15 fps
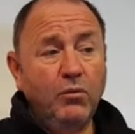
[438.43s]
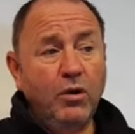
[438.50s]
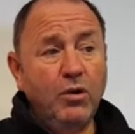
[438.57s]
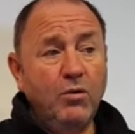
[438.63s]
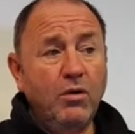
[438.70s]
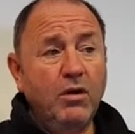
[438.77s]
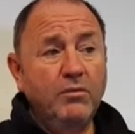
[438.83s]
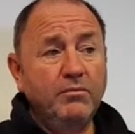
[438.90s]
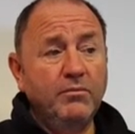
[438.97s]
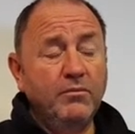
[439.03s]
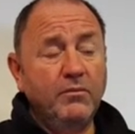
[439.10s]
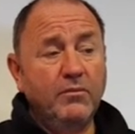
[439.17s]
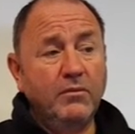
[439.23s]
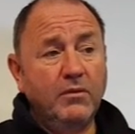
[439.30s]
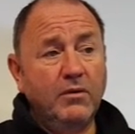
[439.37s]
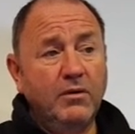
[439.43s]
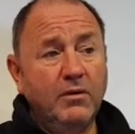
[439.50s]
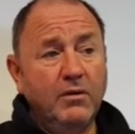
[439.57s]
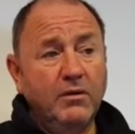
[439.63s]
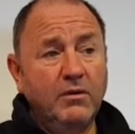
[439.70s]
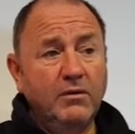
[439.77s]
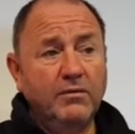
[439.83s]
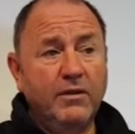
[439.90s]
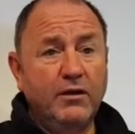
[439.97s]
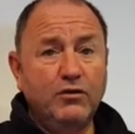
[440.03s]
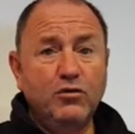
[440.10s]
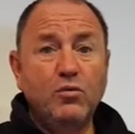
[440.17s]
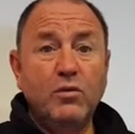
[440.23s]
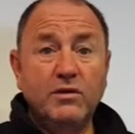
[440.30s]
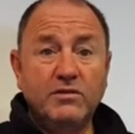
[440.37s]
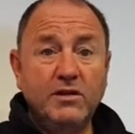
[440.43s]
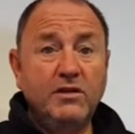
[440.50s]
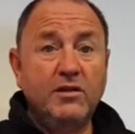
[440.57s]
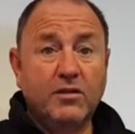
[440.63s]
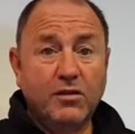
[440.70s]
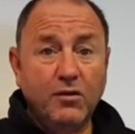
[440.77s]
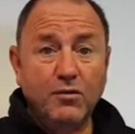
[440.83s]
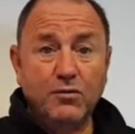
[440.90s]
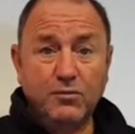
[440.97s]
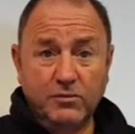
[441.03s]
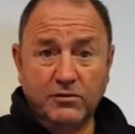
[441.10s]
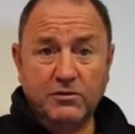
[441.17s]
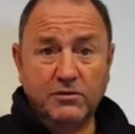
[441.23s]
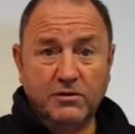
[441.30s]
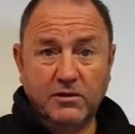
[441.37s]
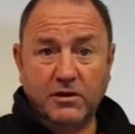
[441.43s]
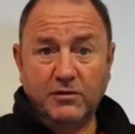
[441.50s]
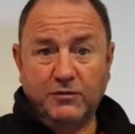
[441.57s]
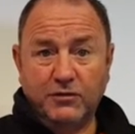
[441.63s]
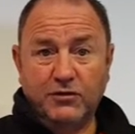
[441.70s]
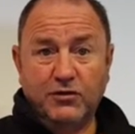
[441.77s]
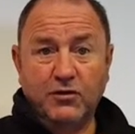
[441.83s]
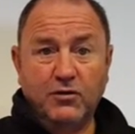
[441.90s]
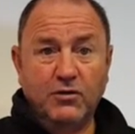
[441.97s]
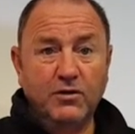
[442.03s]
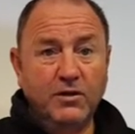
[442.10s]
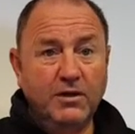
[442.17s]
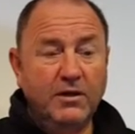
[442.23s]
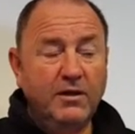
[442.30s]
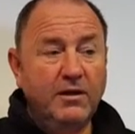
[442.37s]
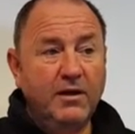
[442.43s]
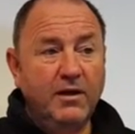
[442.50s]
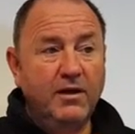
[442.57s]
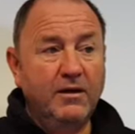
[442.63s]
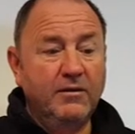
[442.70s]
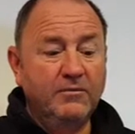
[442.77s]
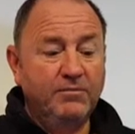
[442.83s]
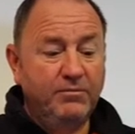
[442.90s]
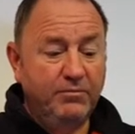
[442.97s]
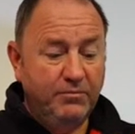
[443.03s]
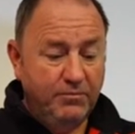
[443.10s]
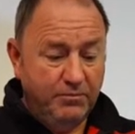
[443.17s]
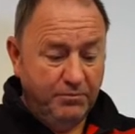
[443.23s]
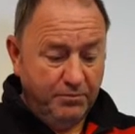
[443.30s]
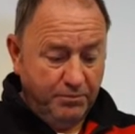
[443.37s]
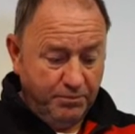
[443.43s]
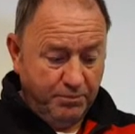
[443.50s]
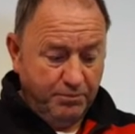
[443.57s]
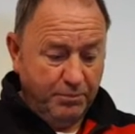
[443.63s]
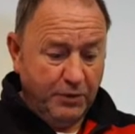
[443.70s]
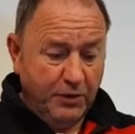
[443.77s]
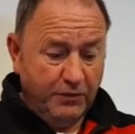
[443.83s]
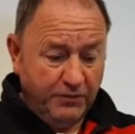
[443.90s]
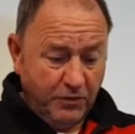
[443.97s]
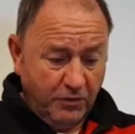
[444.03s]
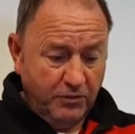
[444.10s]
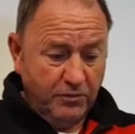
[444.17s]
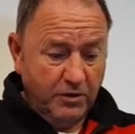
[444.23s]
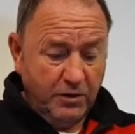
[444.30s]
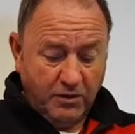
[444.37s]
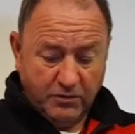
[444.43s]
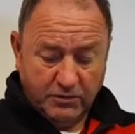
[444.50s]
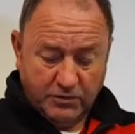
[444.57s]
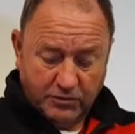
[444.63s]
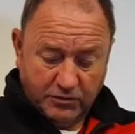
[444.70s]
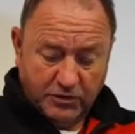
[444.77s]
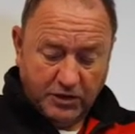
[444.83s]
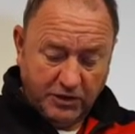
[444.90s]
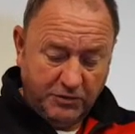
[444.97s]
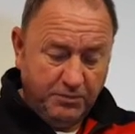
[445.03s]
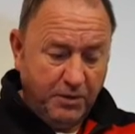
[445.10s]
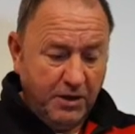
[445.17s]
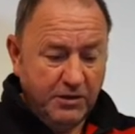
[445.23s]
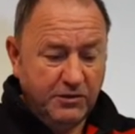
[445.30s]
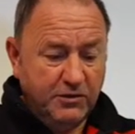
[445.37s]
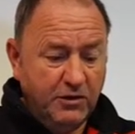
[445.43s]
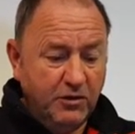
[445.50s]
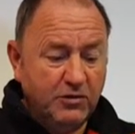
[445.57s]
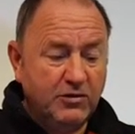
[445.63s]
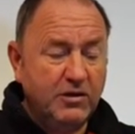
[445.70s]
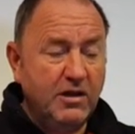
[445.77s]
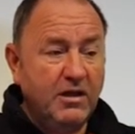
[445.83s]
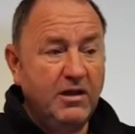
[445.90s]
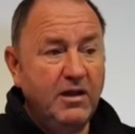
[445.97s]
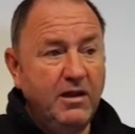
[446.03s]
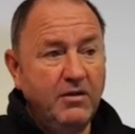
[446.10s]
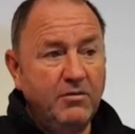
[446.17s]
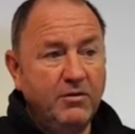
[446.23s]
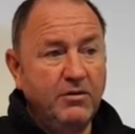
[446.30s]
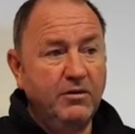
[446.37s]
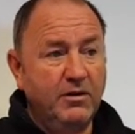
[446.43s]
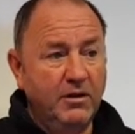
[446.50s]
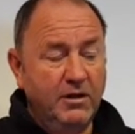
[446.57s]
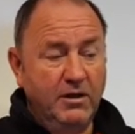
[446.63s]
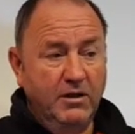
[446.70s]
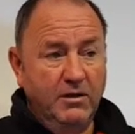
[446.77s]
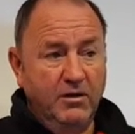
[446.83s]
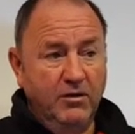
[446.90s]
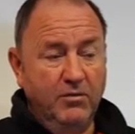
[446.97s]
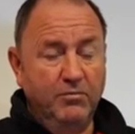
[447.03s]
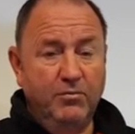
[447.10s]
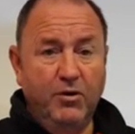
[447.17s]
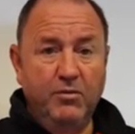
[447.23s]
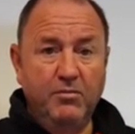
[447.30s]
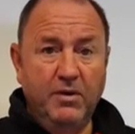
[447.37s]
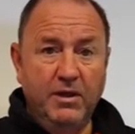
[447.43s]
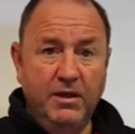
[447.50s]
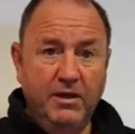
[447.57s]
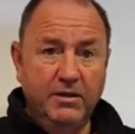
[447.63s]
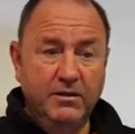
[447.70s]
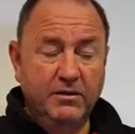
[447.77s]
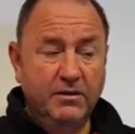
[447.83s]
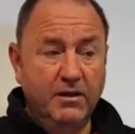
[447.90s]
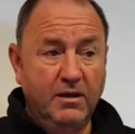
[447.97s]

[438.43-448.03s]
Well, um, that's always in your thoughts, that's for sure. Um, but I've got you know six page dossier there on on Bromley and.